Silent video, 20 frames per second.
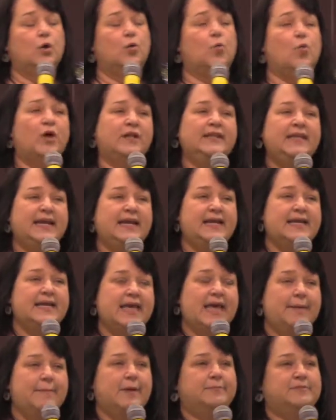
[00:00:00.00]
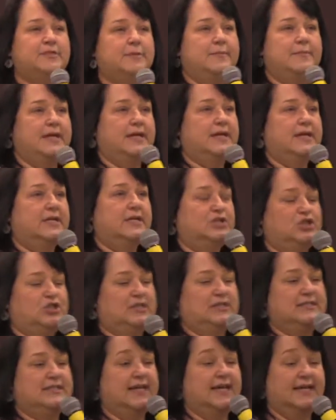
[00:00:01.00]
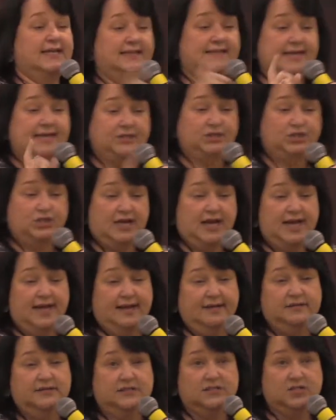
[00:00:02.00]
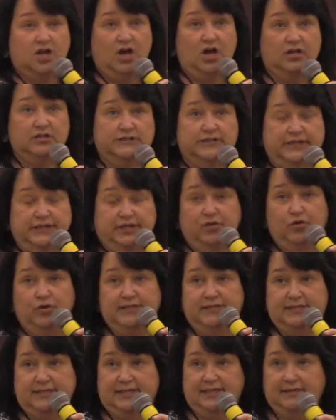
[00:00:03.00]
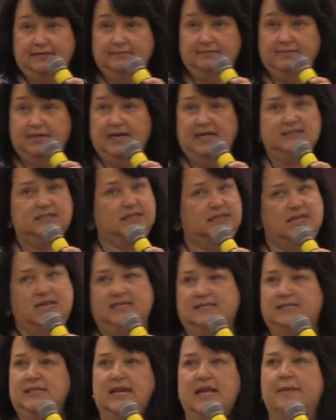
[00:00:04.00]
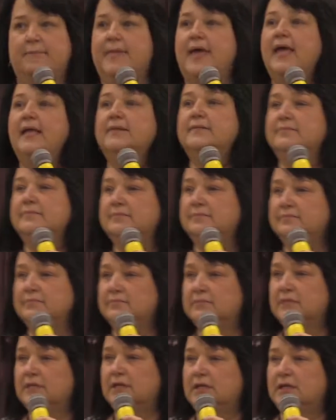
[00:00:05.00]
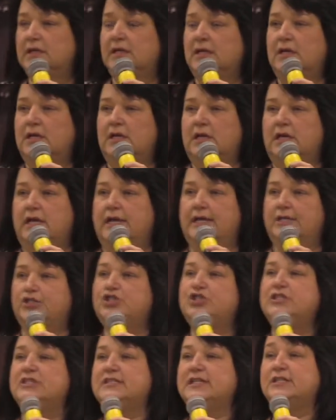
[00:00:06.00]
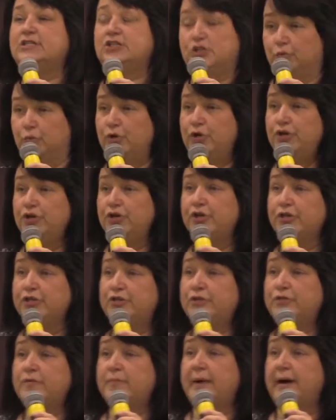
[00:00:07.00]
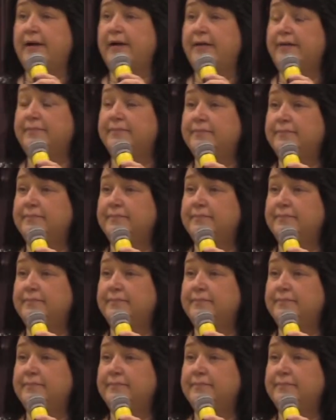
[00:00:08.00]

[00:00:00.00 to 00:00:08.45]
One lady came up to me and she said, that child is called and anointed. And I said, yes and amen. And she said, so what are you going to do about it?